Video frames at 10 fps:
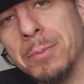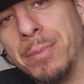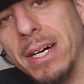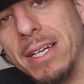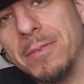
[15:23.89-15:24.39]

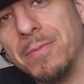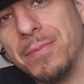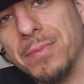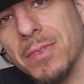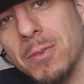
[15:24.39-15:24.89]
but
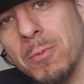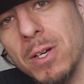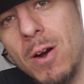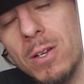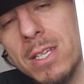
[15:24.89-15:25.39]

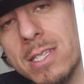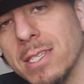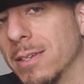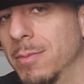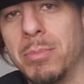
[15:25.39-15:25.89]

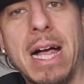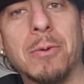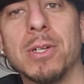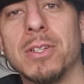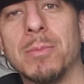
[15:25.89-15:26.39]
regardless,
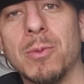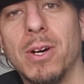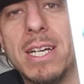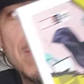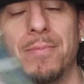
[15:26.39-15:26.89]
Black Widow number
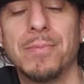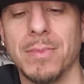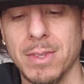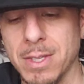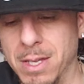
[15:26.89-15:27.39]
one.
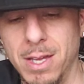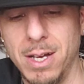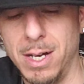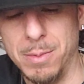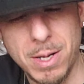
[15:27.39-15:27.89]

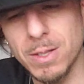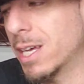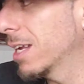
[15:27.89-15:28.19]
Um, I'll look